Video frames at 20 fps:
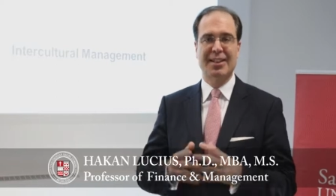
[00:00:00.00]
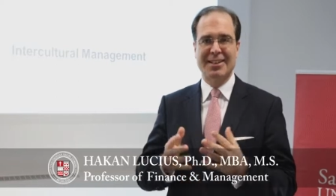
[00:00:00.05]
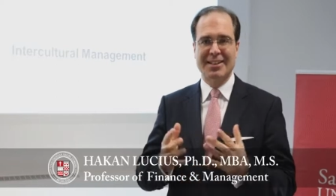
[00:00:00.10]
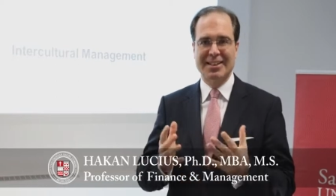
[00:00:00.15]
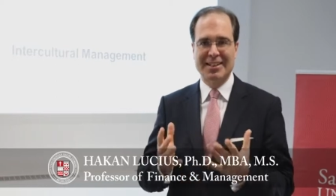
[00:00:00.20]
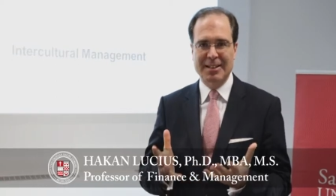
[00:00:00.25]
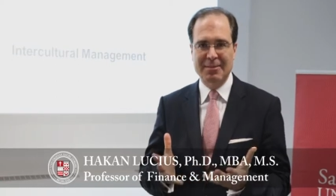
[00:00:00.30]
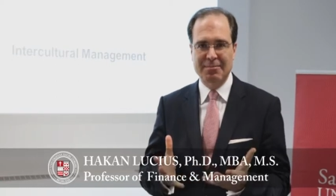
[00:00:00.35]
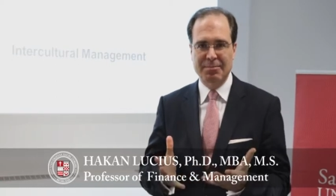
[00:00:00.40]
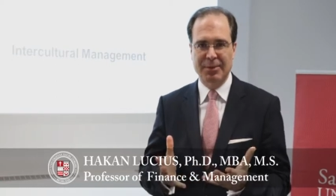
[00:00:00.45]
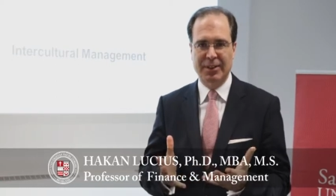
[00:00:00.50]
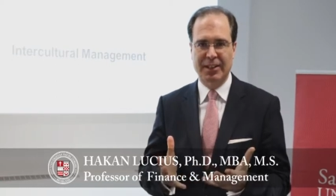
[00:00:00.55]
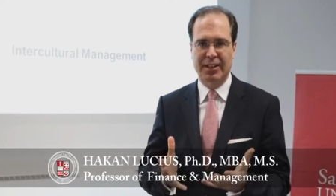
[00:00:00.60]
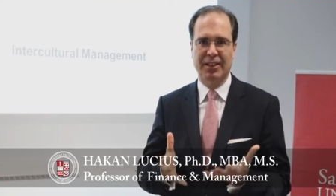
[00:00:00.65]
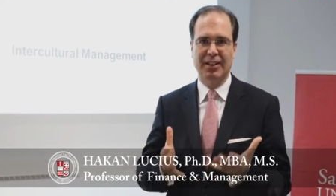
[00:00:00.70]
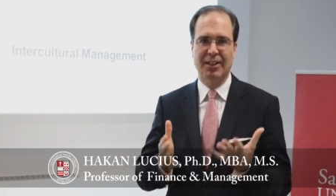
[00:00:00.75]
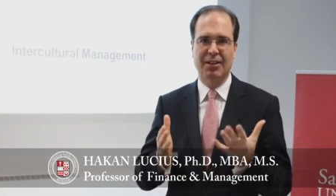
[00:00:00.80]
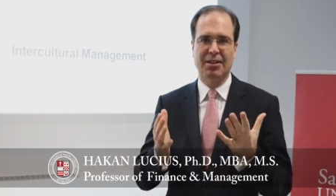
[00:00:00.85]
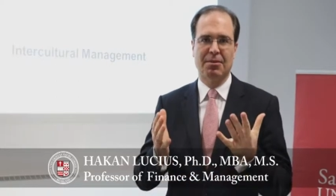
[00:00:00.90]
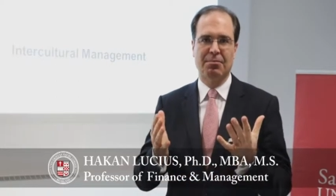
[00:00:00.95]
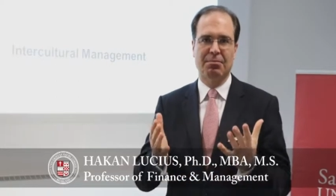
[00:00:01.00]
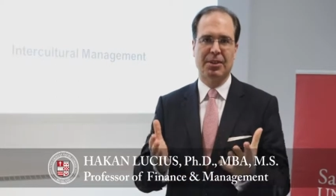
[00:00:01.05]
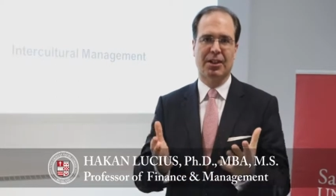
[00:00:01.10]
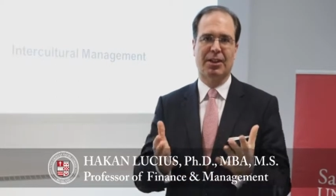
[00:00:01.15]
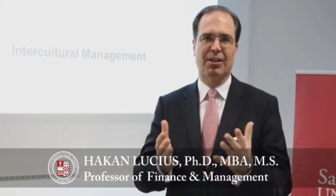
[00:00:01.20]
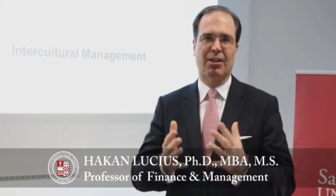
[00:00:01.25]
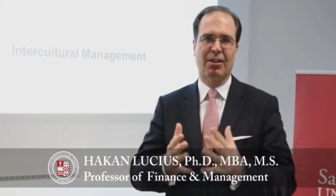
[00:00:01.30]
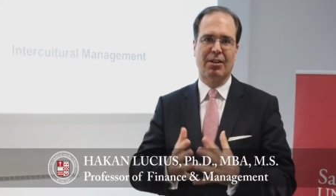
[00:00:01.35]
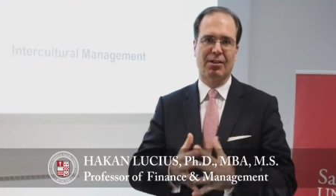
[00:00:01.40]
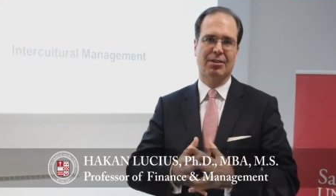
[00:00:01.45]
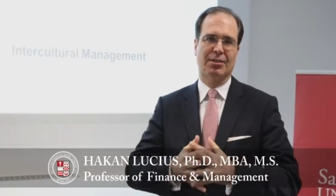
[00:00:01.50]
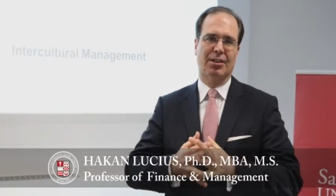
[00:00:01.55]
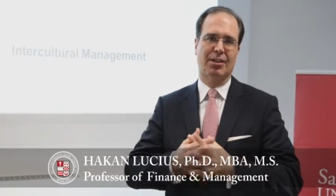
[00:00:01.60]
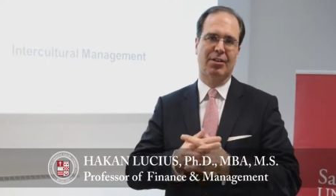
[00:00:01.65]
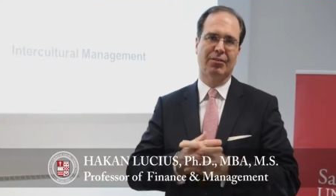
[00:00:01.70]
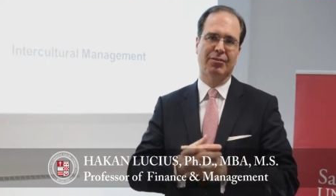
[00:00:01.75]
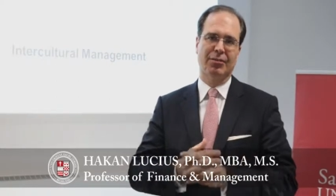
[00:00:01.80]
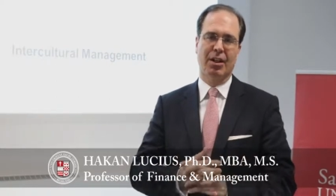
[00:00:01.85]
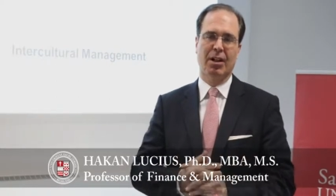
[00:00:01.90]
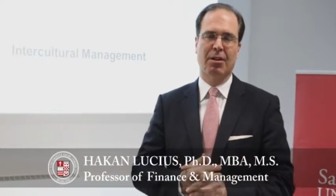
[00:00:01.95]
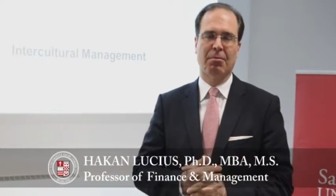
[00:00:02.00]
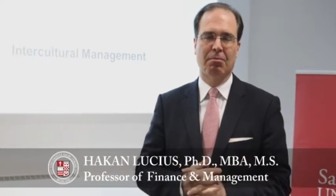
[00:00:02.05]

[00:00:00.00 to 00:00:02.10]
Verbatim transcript: simply because of